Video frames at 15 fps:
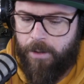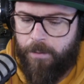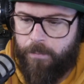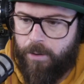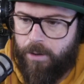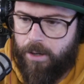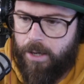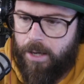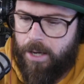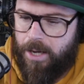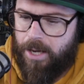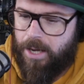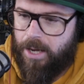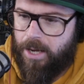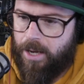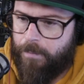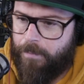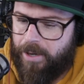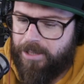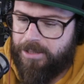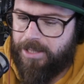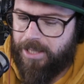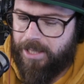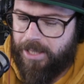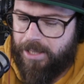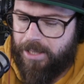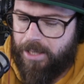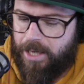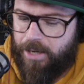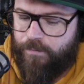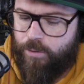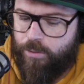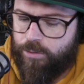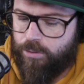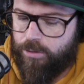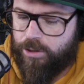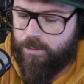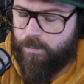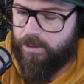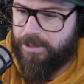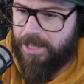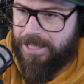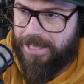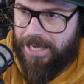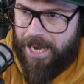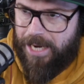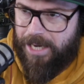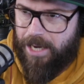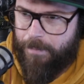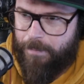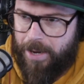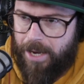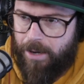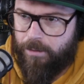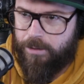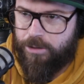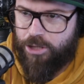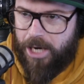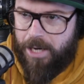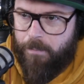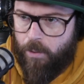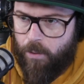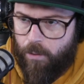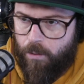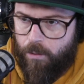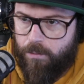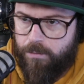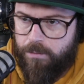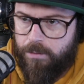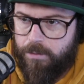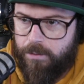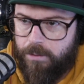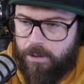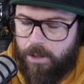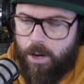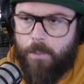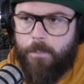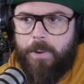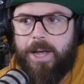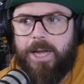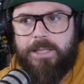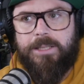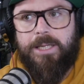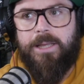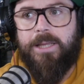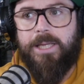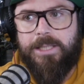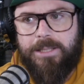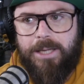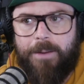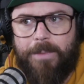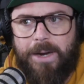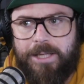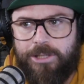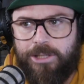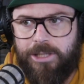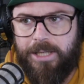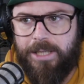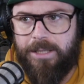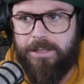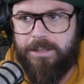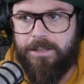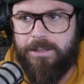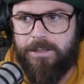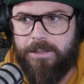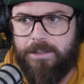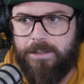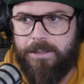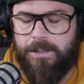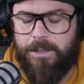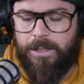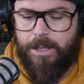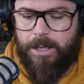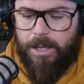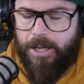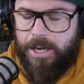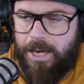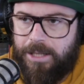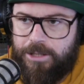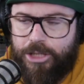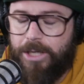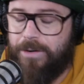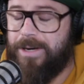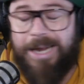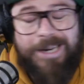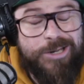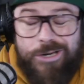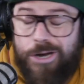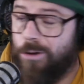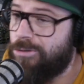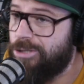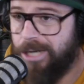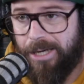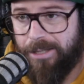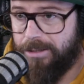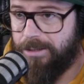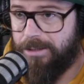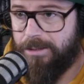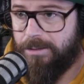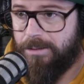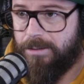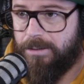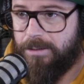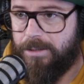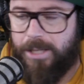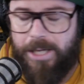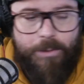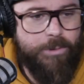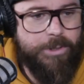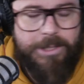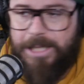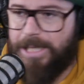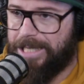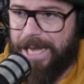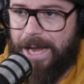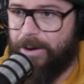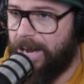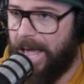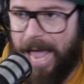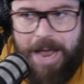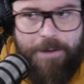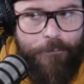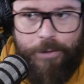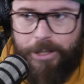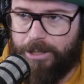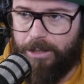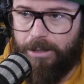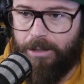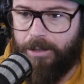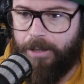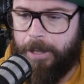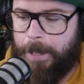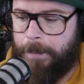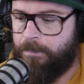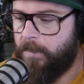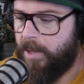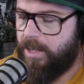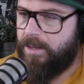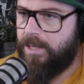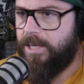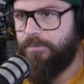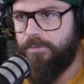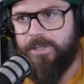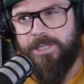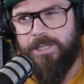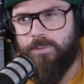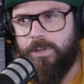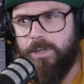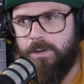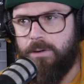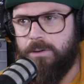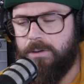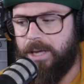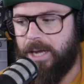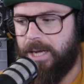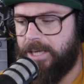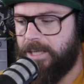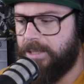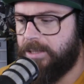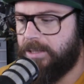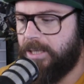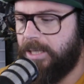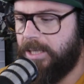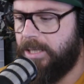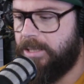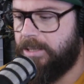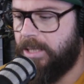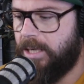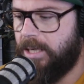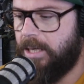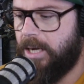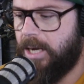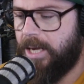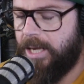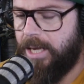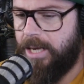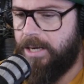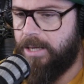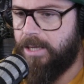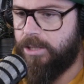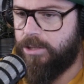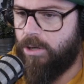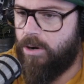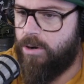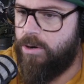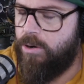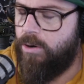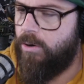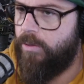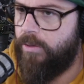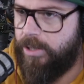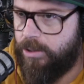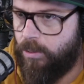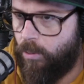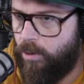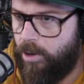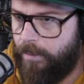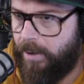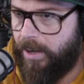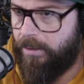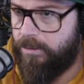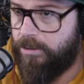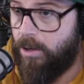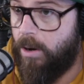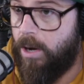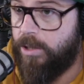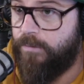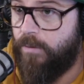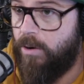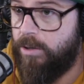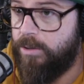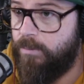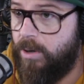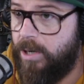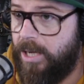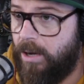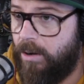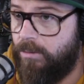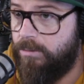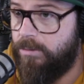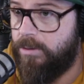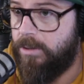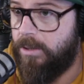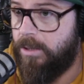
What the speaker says: But basically, if you talk to someone today about Jake Paul compared to this time last year he had no chance. He was discounted at every turn. The difference is, what you got to look at is, he's a kid that's got nothing to worry about. So as far as money goes,